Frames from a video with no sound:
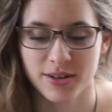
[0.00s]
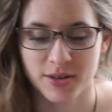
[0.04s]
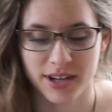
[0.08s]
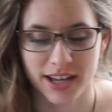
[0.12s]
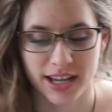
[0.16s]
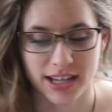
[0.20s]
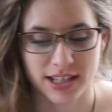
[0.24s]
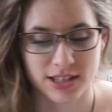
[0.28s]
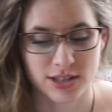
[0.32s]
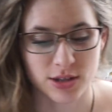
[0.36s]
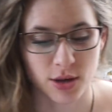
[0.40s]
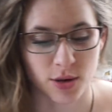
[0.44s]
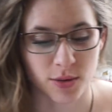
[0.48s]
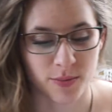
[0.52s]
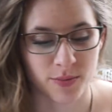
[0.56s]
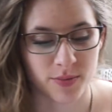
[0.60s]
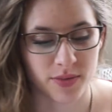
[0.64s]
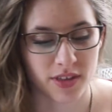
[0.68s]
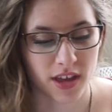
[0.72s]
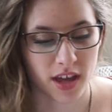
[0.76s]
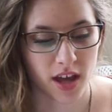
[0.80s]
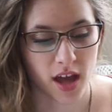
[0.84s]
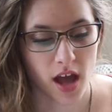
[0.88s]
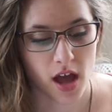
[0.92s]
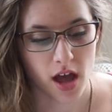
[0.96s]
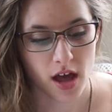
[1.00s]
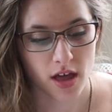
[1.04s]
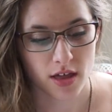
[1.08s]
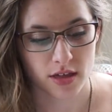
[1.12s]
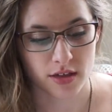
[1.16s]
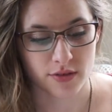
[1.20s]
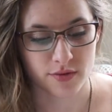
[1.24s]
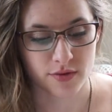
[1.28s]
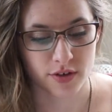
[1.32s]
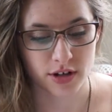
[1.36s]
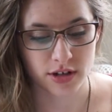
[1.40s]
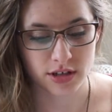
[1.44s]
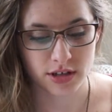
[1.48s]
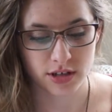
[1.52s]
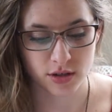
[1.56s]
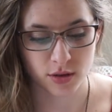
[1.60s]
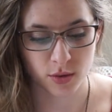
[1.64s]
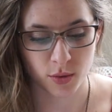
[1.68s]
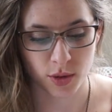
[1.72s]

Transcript: Okay, so the first